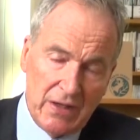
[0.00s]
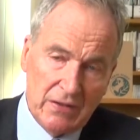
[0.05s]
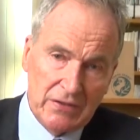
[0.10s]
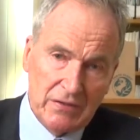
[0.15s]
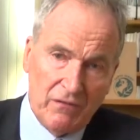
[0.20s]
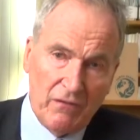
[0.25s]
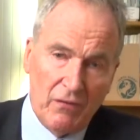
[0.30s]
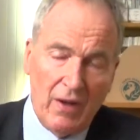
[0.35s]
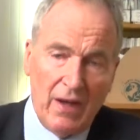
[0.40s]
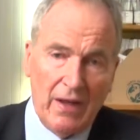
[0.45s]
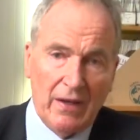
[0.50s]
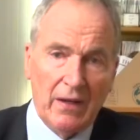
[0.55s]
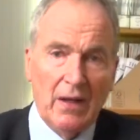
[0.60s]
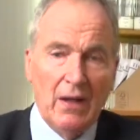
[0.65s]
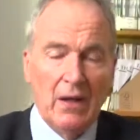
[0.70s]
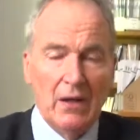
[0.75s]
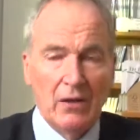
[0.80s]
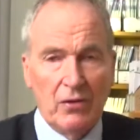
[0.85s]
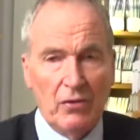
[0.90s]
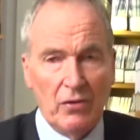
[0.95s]
As if you had
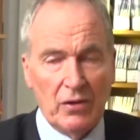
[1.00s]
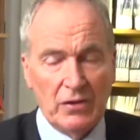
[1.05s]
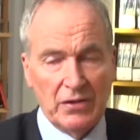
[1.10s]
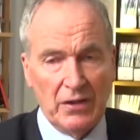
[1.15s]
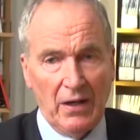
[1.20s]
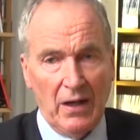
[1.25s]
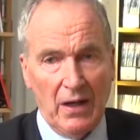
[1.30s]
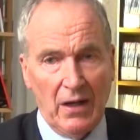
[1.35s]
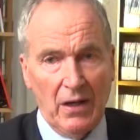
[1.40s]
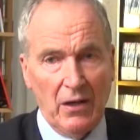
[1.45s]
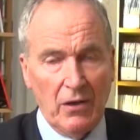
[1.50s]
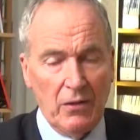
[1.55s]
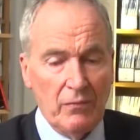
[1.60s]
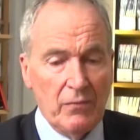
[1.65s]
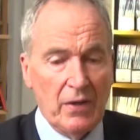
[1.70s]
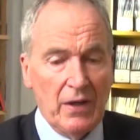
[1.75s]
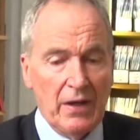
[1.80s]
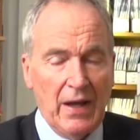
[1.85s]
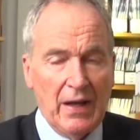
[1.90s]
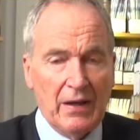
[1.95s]
cooked at
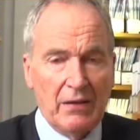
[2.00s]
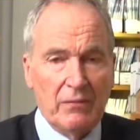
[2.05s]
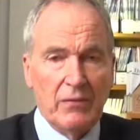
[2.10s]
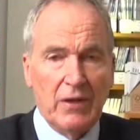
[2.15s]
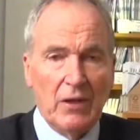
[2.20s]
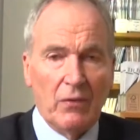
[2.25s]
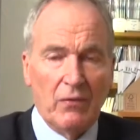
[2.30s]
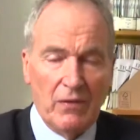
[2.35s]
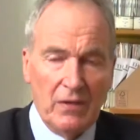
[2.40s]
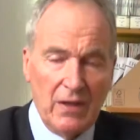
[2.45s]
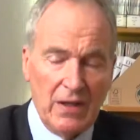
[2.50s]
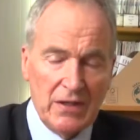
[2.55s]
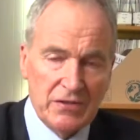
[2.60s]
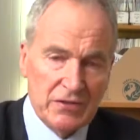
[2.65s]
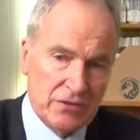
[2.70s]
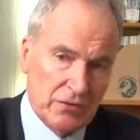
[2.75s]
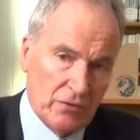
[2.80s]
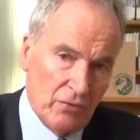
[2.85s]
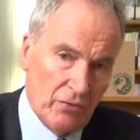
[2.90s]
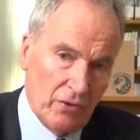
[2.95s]
home and had a meal with less
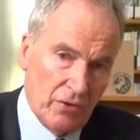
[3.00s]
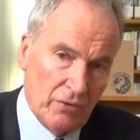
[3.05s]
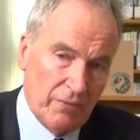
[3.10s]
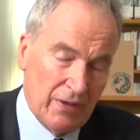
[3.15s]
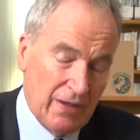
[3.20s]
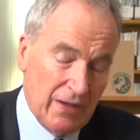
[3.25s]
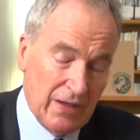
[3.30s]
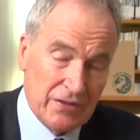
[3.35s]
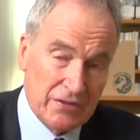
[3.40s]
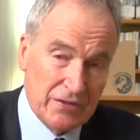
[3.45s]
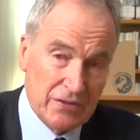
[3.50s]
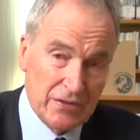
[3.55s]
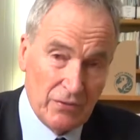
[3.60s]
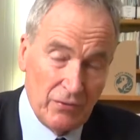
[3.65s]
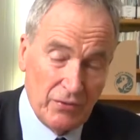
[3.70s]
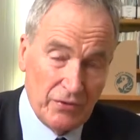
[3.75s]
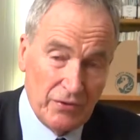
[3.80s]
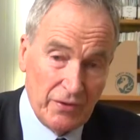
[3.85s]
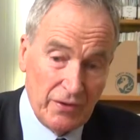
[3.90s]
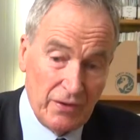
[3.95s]
salt, there'll be less
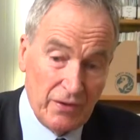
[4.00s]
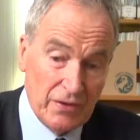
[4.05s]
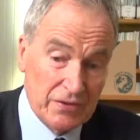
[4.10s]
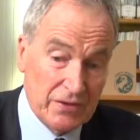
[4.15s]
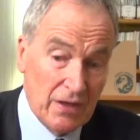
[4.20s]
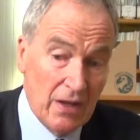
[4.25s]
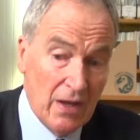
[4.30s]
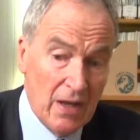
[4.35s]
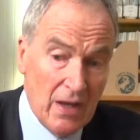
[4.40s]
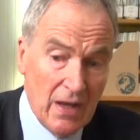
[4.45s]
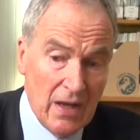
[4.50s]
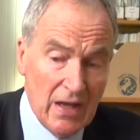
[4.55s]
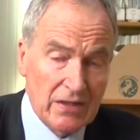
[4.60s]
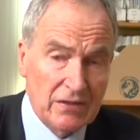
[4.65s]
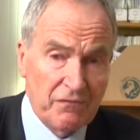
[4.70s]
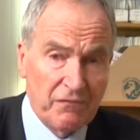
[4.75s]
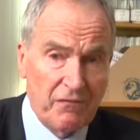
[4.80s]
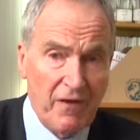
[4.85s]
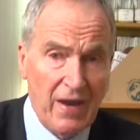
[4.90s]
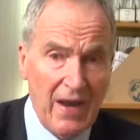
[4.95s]
salt in the urine. So
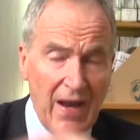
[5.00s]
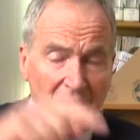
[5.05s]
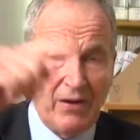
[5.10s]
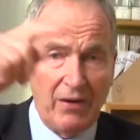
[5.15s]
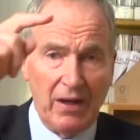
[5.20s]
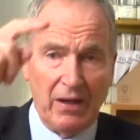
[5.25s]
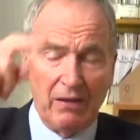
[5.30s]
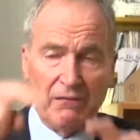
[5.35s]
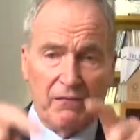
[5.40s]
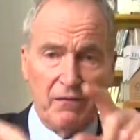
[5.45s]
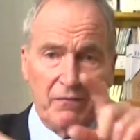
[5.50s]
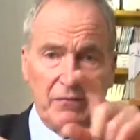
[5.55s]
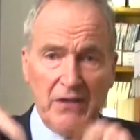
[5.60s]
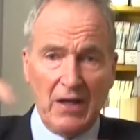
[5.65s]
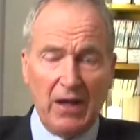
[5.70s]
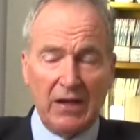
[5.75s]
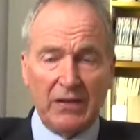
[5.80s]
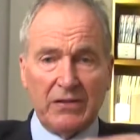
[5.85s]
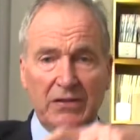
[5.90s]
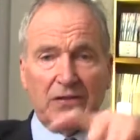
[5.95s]
it's varying from
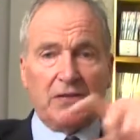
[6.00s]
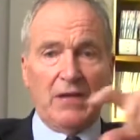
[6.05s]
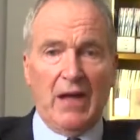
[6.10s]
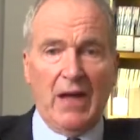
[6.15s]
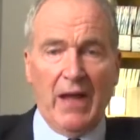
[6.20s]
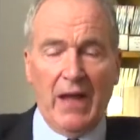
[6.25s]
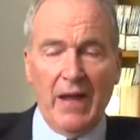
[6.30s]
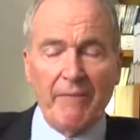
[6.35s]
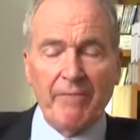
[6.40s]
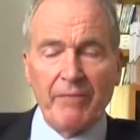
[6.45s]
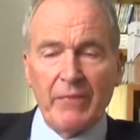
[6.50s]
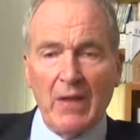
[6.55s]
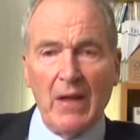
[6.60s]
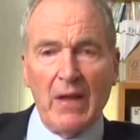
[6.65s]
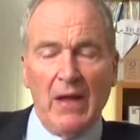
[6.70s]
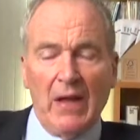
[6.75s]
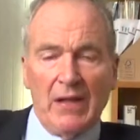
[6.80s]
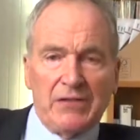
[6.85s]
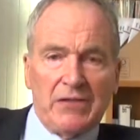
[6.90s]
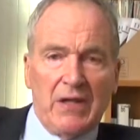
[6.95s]
day to day,
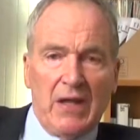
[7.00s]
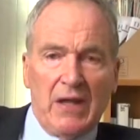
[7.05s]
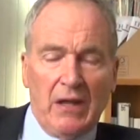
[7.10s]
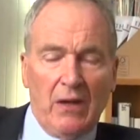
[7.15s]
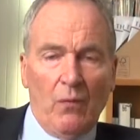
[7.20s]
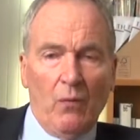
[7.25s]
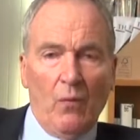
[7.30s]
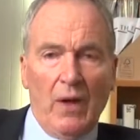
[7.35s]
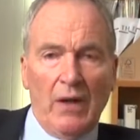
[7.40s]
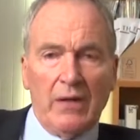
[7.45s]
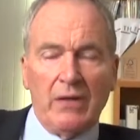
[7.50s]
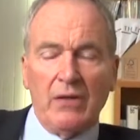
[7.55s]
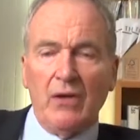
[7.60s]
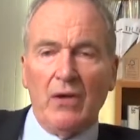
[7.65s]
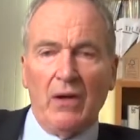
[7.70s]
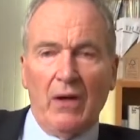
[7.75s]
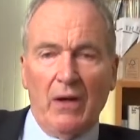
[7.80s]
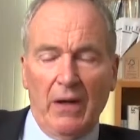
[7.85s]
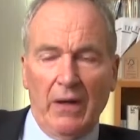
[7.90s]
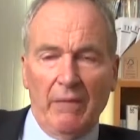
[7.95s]
and taking one
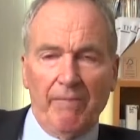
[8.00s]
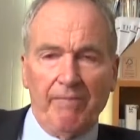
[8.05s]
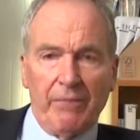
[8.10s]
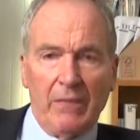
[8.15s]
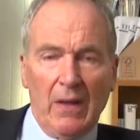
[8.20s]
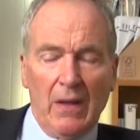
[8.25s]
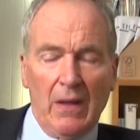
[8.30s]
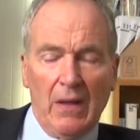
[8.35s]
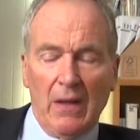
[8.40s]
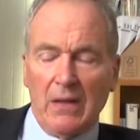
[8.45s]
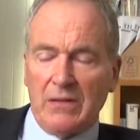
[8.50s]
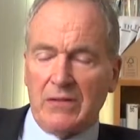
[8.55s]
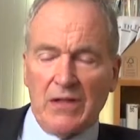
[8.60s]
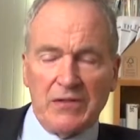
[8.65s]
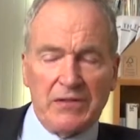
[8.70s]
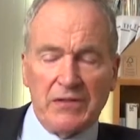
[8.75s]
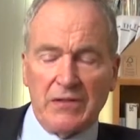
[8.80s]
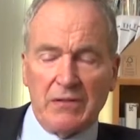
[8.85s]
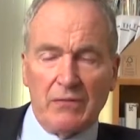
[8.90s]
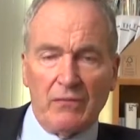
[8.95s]
urine
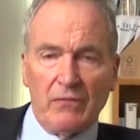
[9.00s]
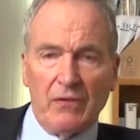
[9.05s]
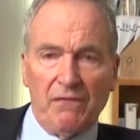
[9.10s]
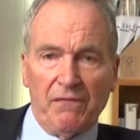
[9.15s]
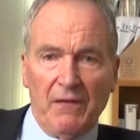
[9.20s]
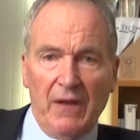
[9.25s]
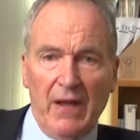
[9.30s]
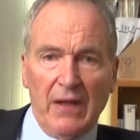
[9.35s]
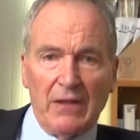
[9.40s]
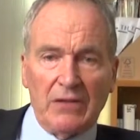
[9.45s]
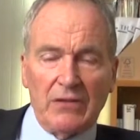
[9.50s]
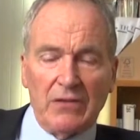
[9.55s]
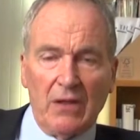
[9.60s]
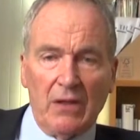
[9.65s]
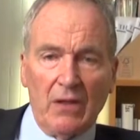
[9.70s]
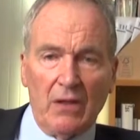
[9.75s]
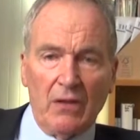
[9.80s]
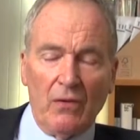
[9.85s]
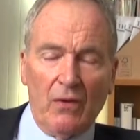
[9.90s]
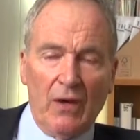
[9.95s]
doesn't reflect
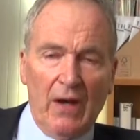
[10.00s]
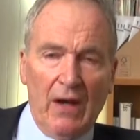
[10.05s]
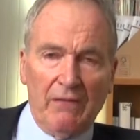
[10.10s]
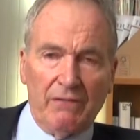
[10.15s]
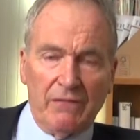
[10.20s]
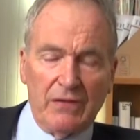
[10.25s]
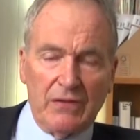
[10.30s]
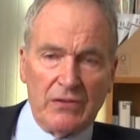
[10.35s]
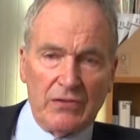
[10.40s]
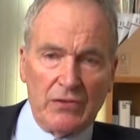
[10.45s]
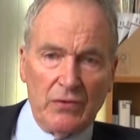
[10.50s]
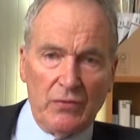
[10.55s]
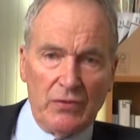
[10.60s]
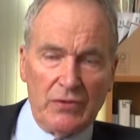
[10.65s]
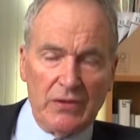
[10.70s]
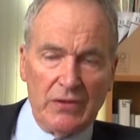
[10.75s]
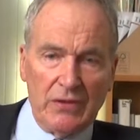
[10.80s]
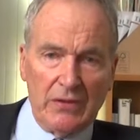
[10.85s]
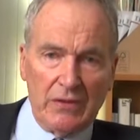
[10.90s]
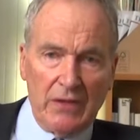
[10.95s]
your average
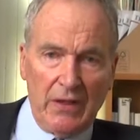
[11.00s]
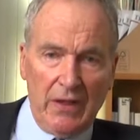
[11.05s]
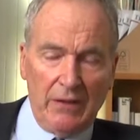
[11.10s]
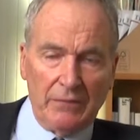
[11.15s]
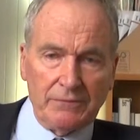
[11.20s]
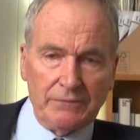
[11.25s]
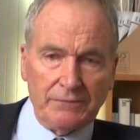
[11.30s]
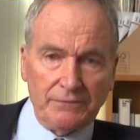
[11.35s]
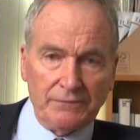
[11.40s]
salt intake.